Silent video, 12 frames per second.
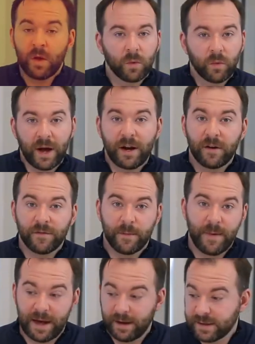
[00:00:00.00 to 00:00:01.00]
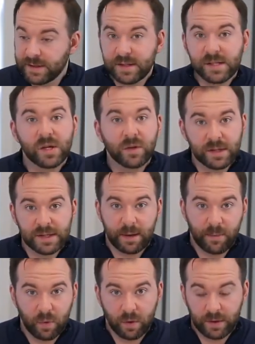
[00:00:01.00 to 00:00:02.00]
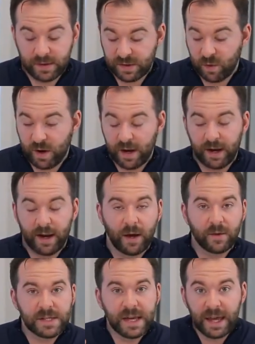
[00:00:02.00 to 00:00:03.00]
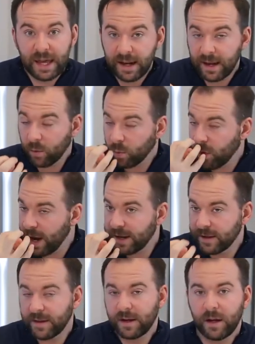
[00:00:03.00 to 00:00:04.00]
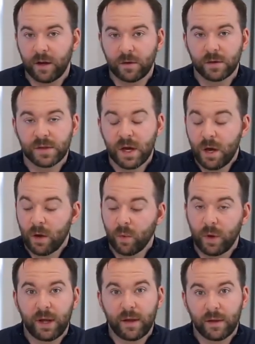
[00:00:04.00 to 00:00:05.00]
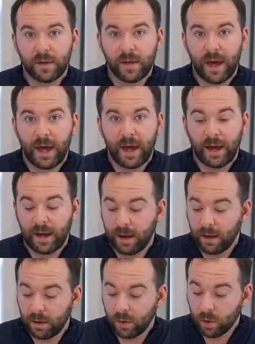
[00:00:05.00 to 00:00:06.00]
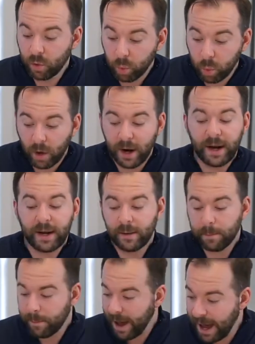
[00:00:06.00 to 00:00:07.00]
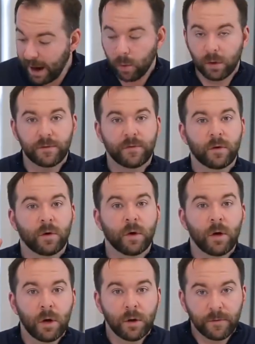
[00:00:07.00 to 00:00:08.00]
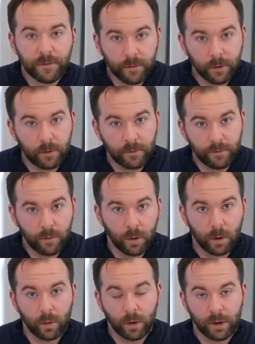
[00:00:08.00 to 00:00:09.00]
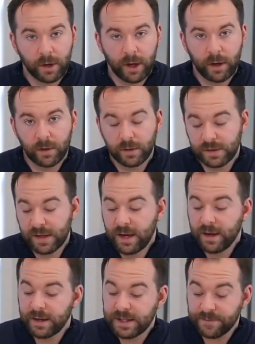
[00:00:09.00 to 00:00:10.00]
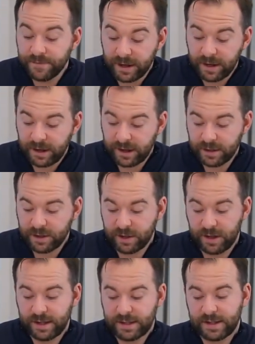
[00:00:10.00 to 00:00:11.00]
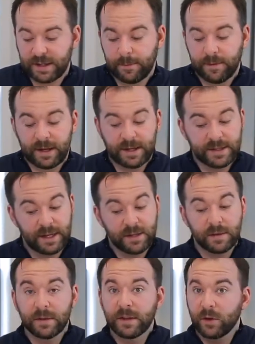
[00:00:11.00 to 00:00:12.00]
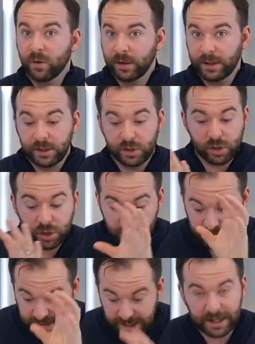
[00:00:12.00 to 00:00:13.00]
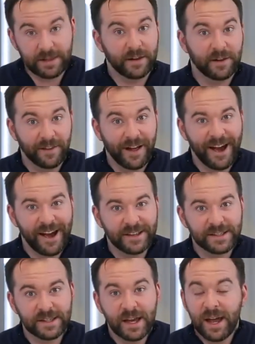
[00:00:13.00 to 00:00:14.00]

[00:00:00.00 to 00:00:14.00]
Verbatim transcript: Right off the bat, as soon as I poured this wine, I was hit right in the nose with a great, powerful, fruit-forward nose. It's very interesting because it literally just hit the glass